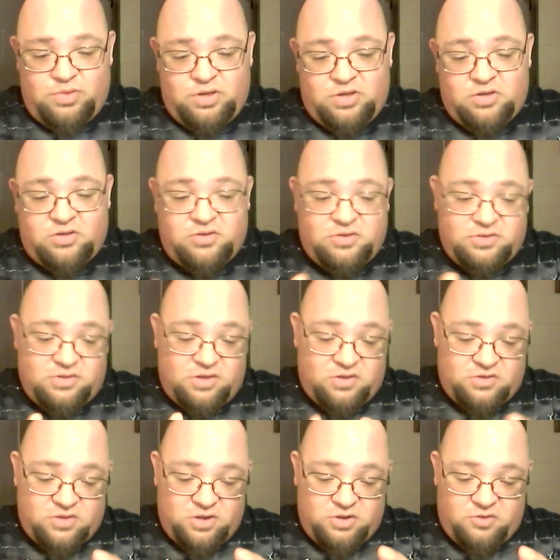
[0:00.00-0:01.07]
because as
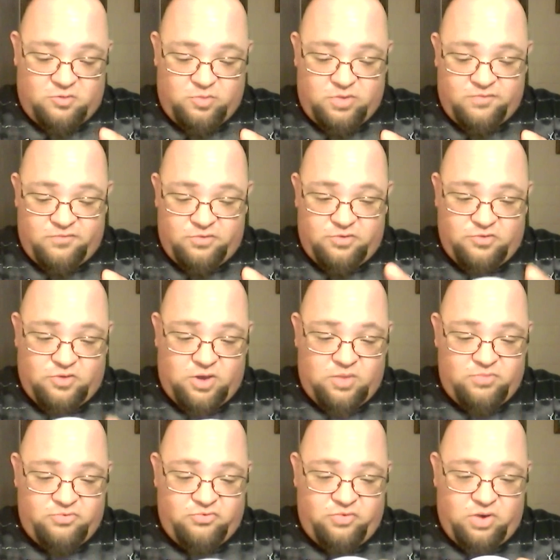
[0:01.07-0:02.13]
I said, it's my first
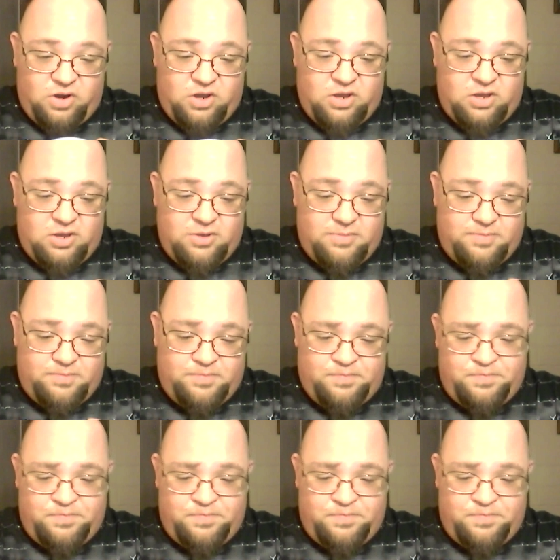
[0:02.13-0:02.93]
time trying it.